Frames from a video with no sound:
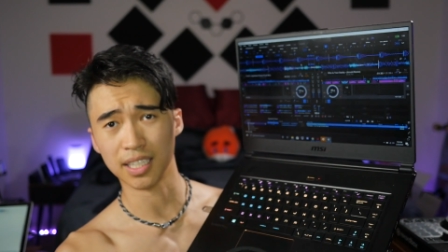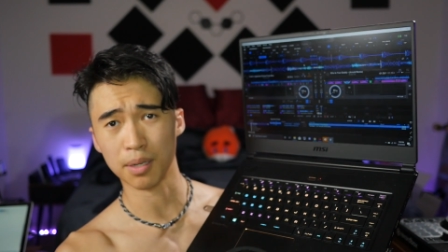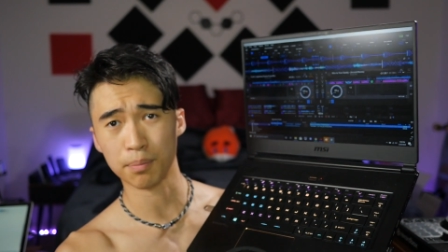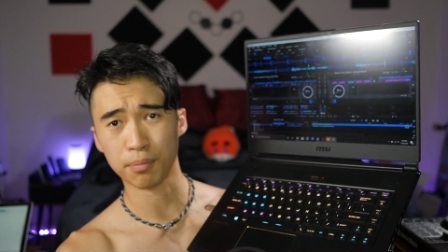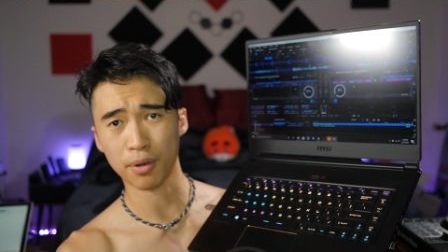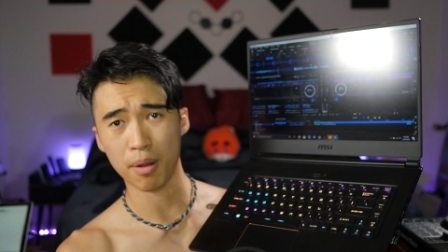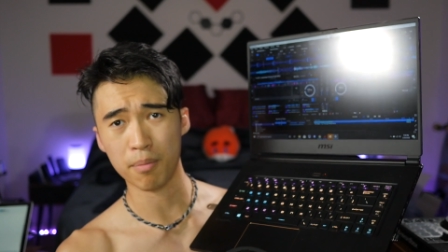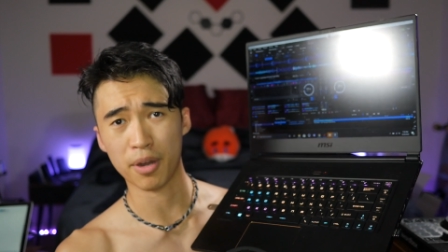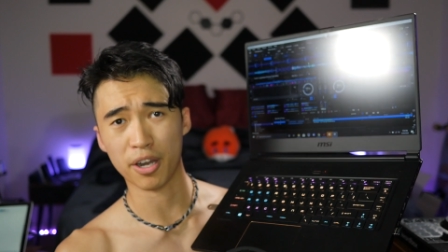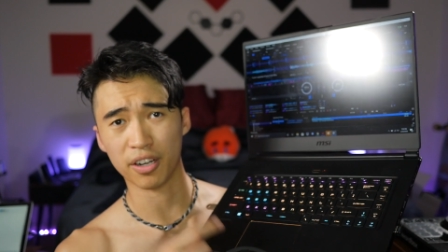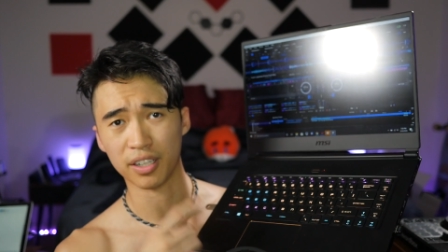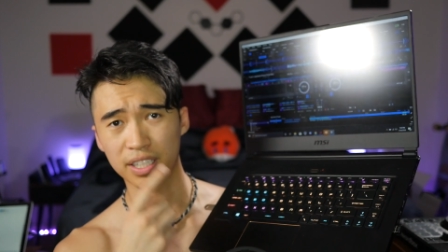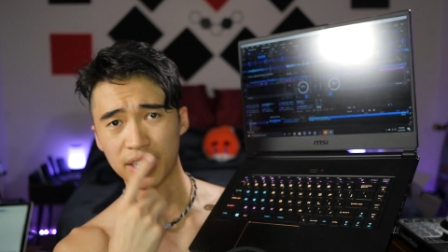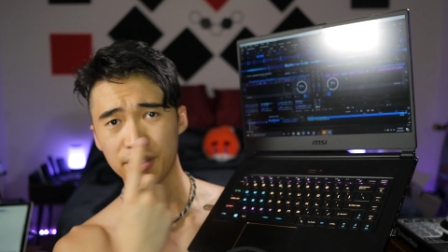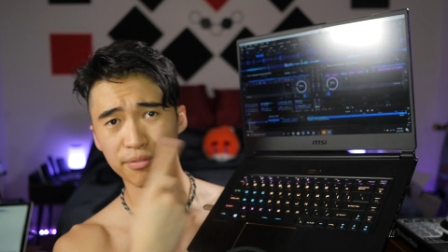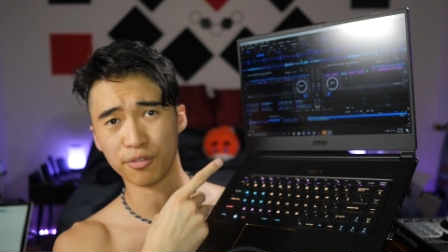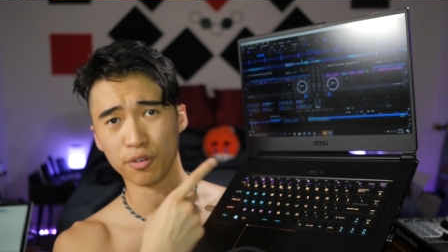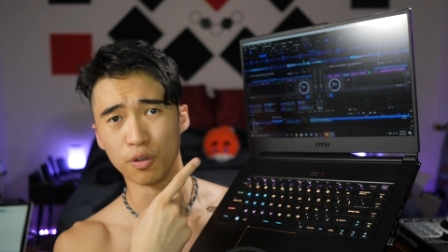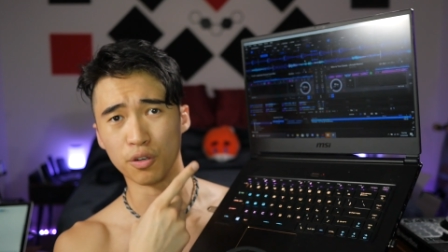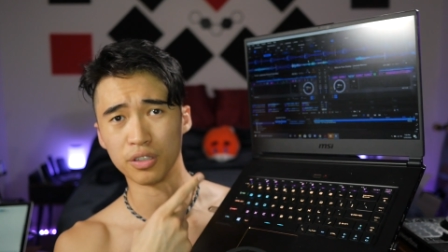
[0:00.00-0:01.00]
primarily
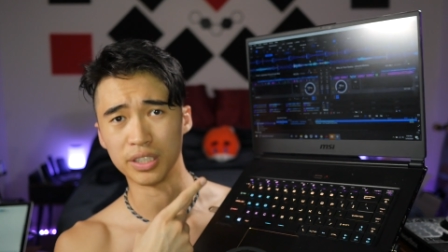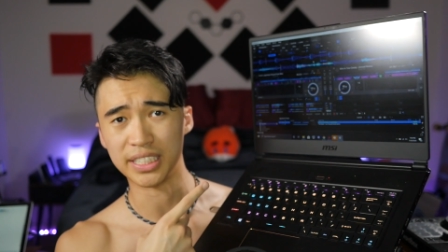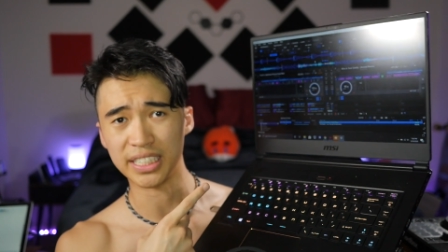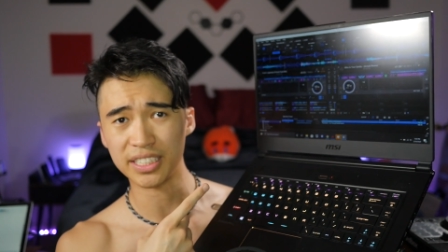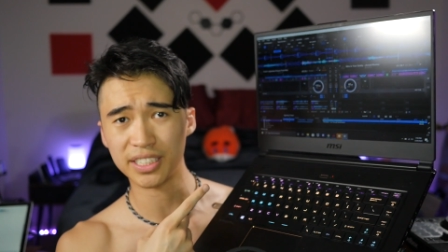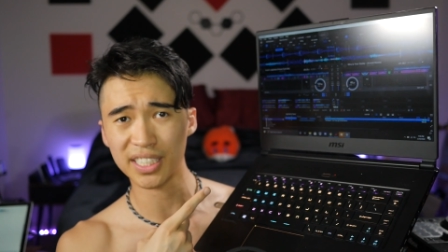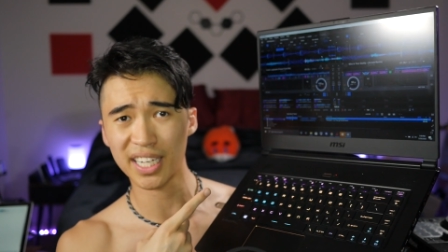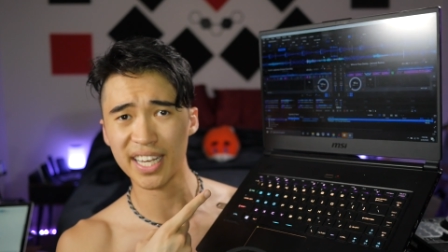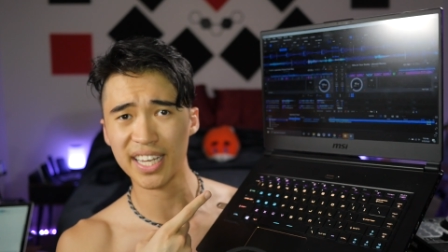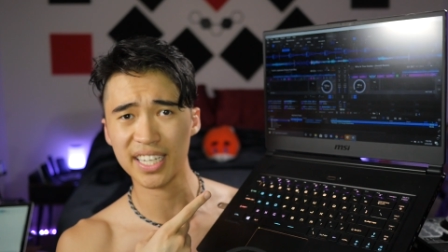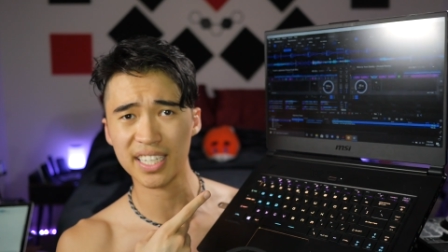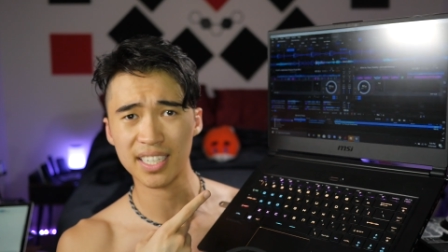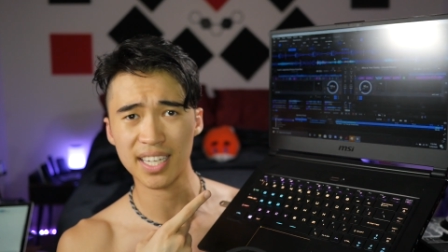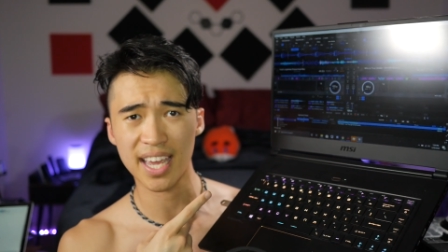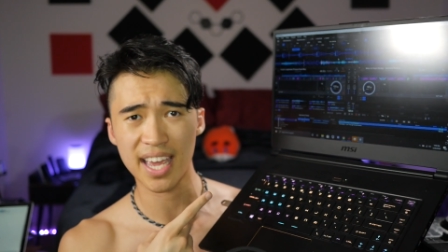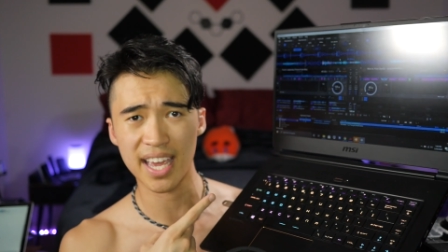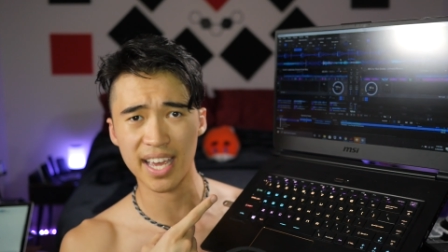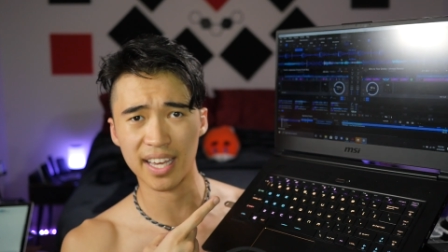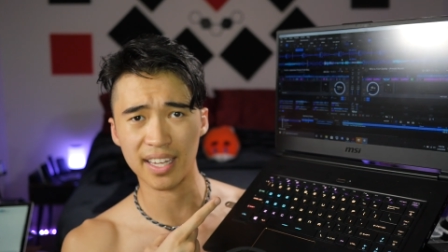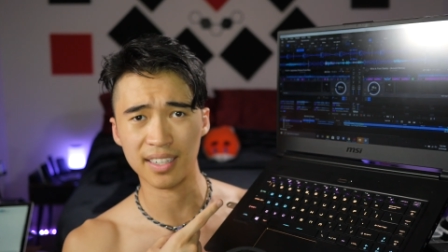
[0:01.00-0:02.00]
for DJing
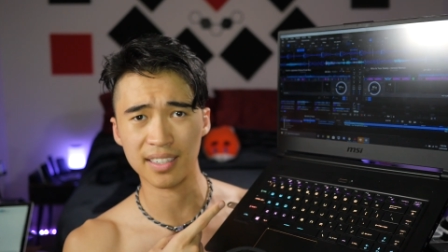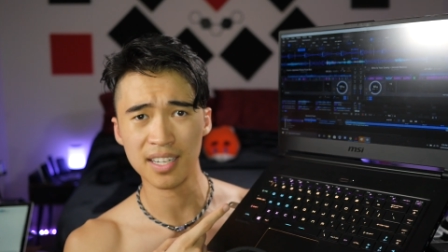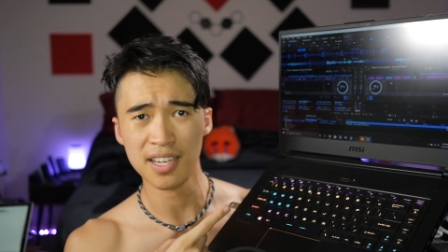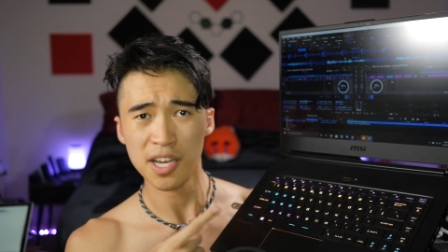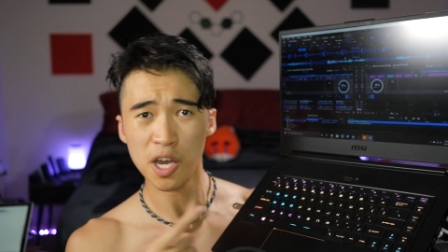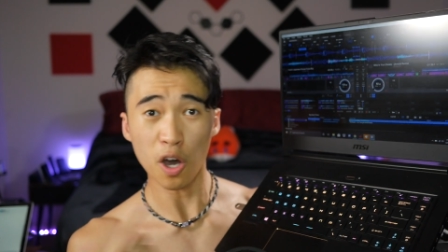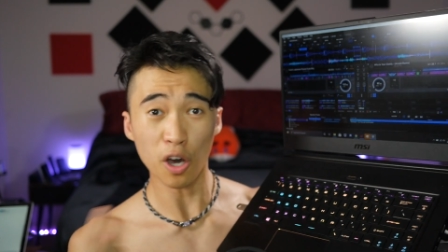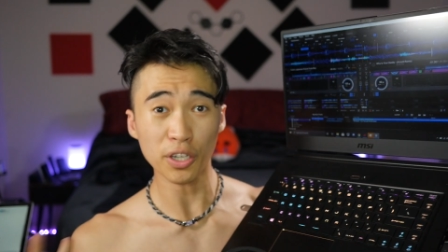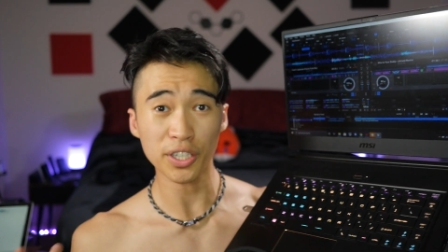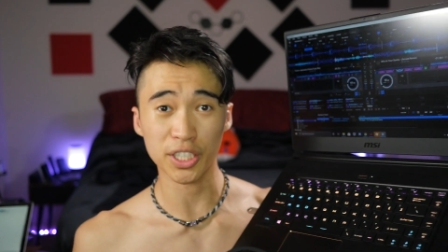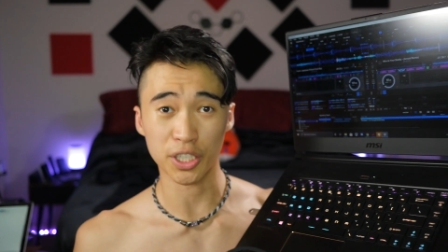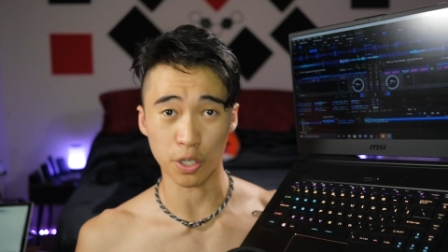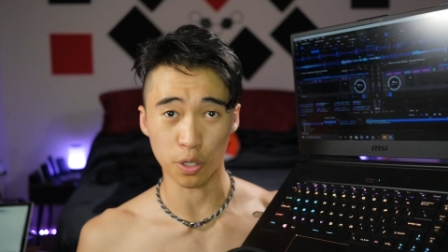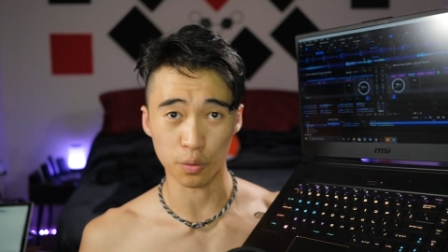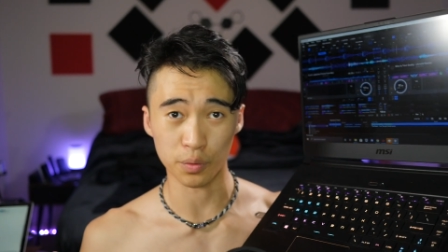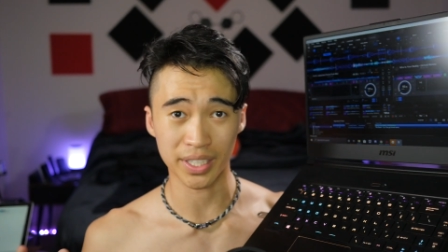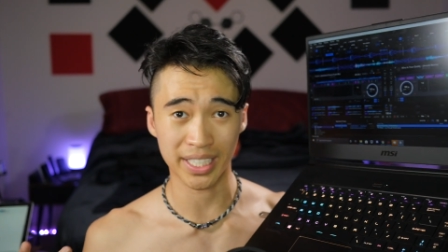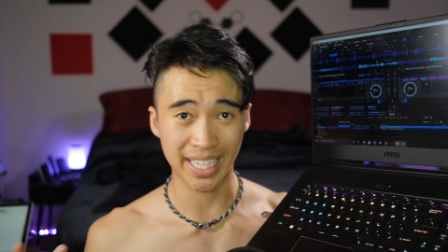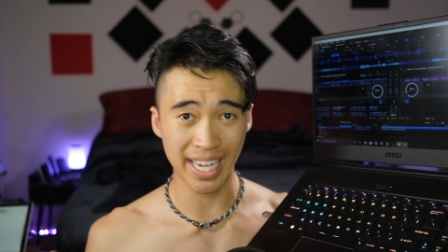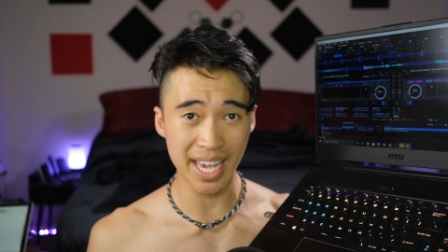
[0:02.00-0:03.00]
and on-the-go
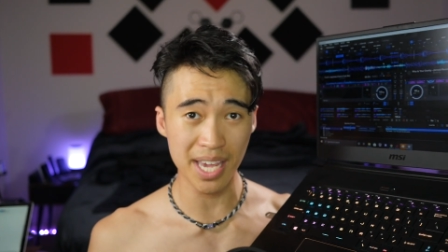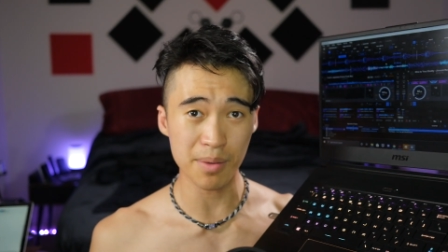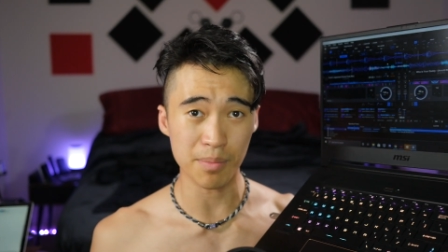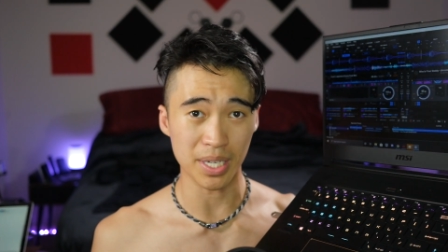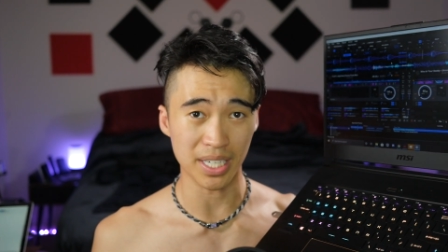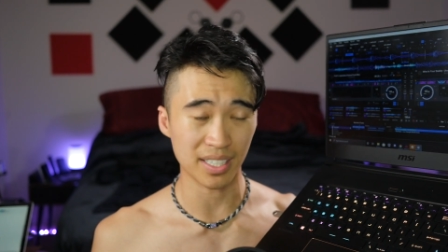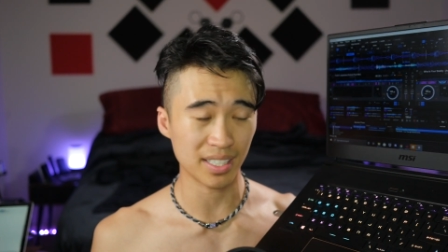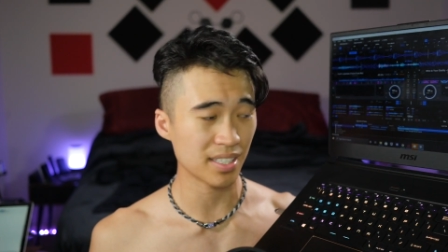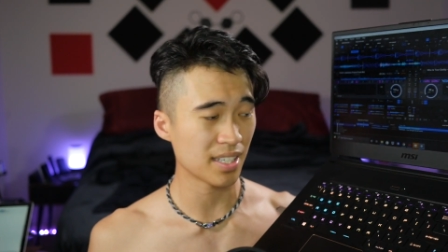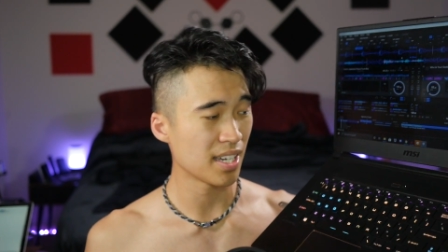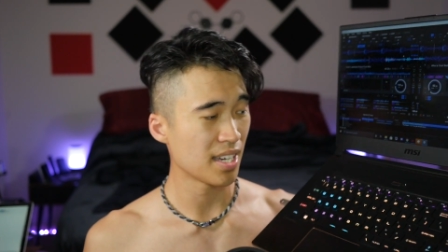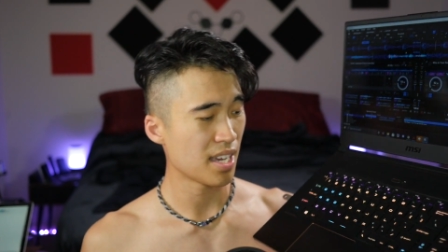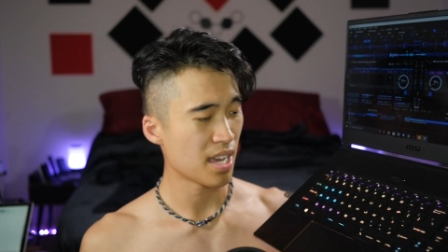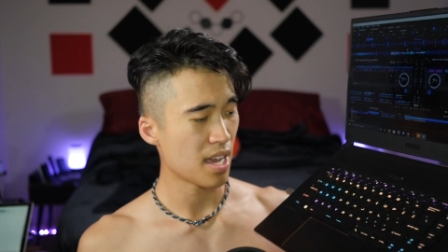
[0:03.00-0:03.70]
gaming,